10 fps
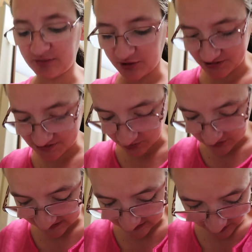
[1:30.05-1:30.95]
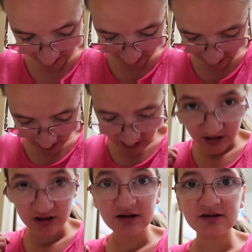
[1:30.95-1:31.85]
I'm wearing shorts and like the
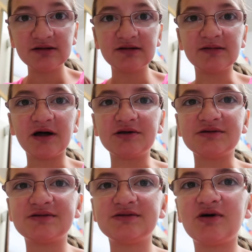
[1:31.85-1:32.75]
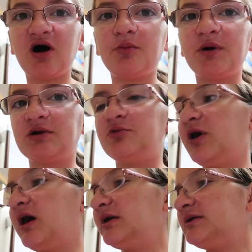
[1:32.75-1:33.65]
lightest top I could
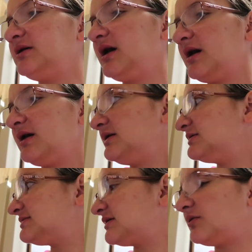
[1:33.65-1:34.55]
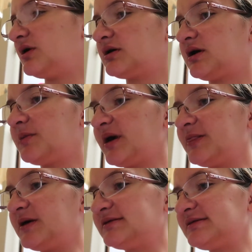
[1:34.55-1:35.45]
find. So got to make
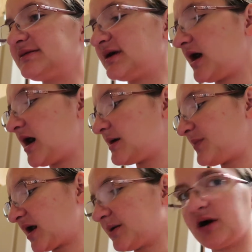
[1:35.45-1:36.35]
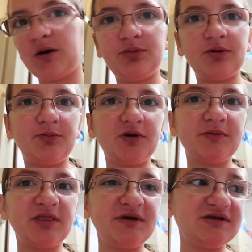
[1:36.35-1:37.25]
these, pack them up, put
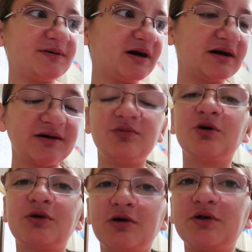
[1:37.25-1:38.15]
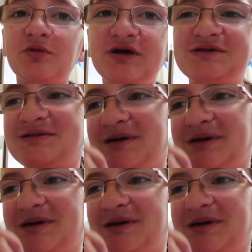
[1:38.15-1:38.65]
them in the beach bag, even though we're not going to the beach.